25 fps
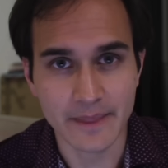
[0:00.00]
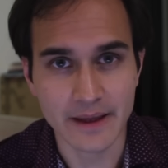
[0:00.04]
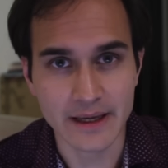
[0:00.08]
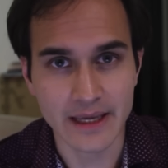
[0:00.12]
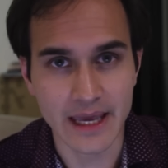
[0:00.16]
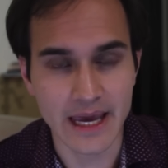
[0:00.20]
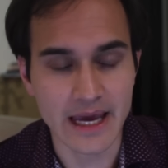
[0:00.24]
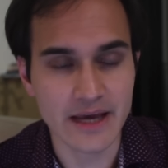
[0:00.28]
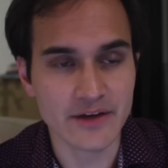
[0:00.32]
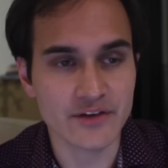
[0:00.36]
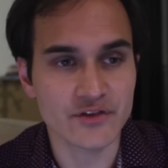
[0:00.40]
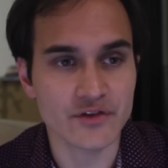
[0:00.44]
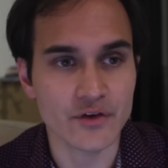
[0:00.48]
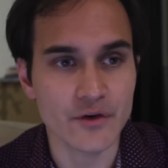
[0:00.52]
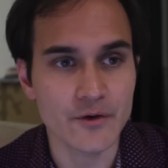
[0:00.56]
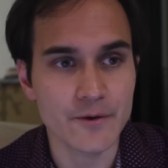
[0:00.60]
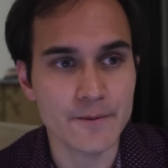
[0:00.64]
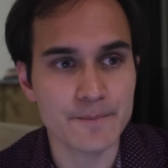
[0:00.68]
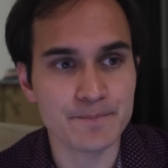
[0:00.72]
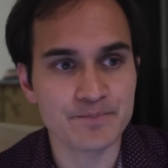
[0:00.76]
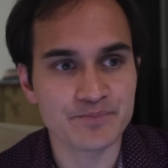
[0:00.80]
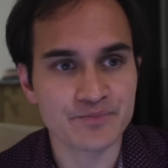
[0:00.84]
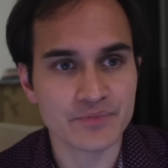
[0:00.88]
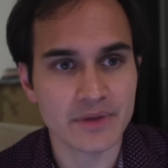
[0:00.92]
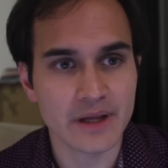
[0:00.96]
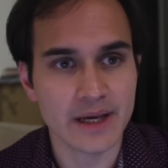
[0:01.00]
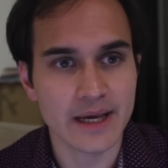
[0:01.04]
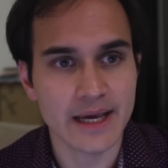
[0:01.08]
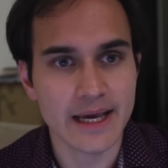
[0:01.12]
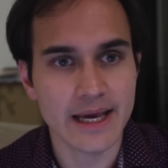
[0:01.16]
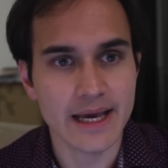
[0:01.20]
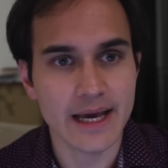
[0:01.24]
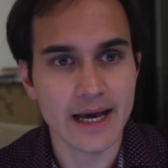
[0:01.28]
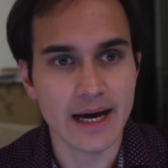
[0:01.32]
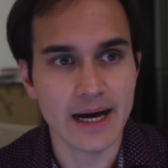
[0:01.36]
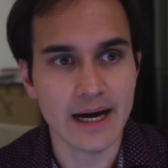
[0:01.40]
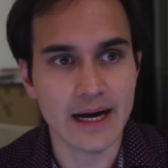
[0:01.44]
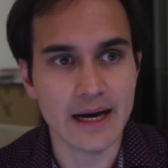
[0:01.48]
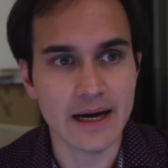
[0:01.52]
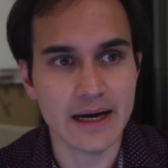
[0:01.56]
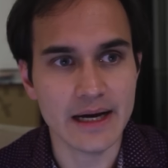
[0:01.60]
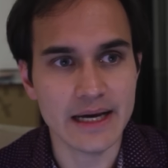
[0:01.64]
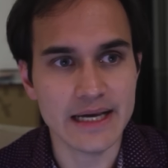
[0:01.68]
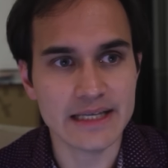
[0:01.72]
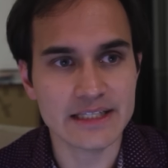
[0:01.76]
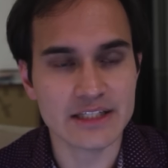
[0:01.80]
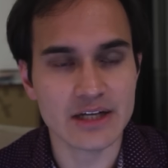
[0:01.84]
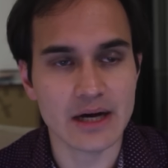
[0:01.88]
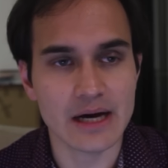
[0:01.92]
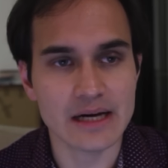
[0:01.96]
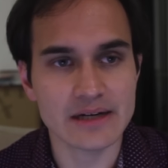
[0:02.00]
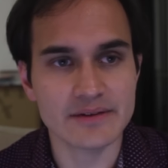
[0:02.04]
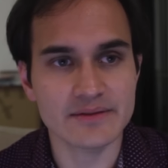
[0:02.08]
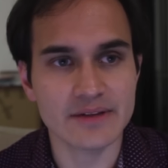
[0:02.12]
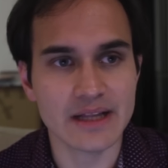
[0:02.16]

Okay, so it's kind